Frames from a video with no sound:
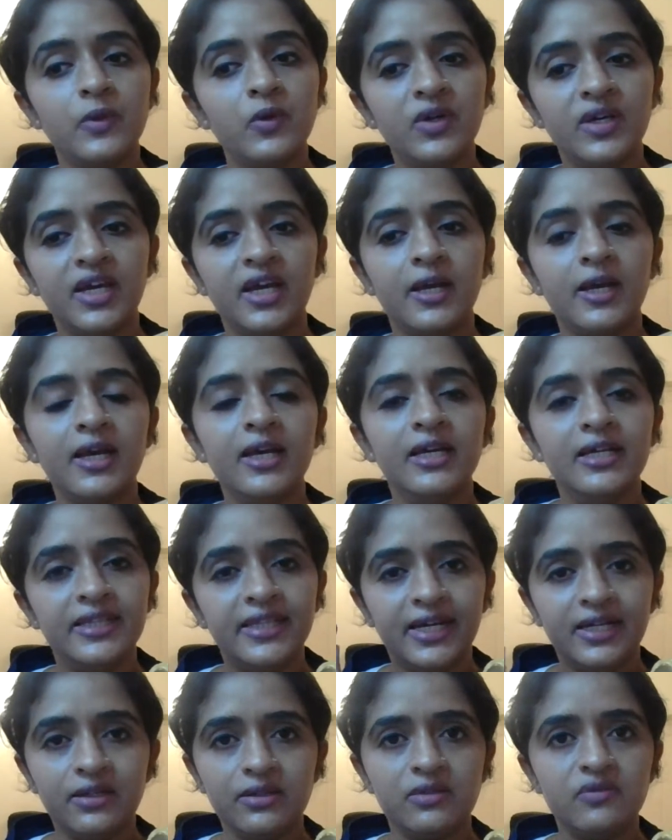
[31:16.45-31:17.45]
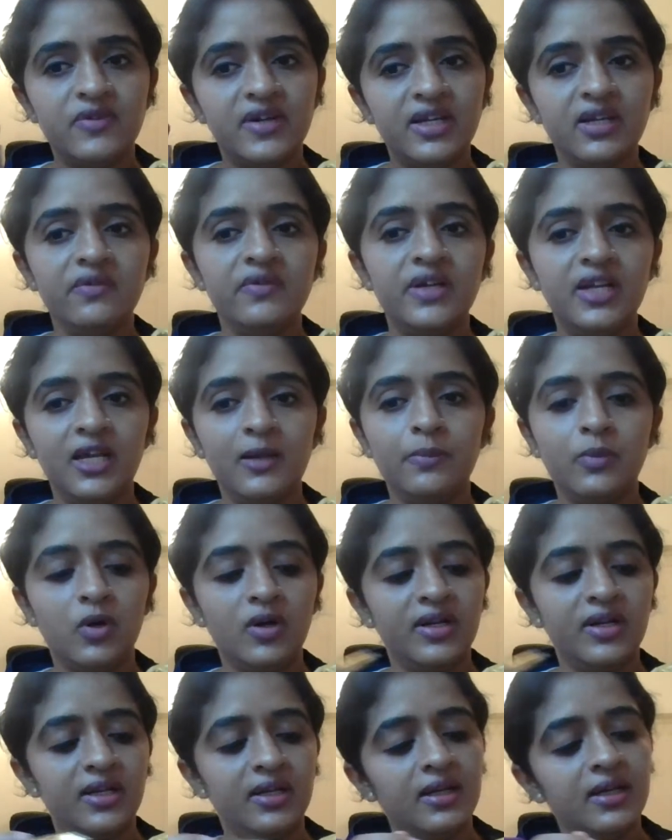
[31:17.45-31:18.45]
Okay, that is very, very
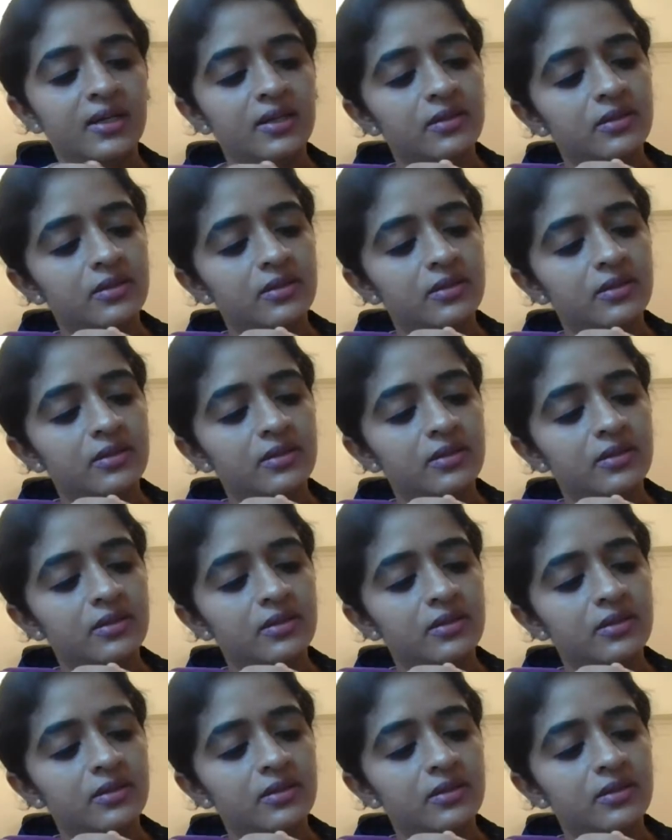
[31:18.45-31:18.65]
important.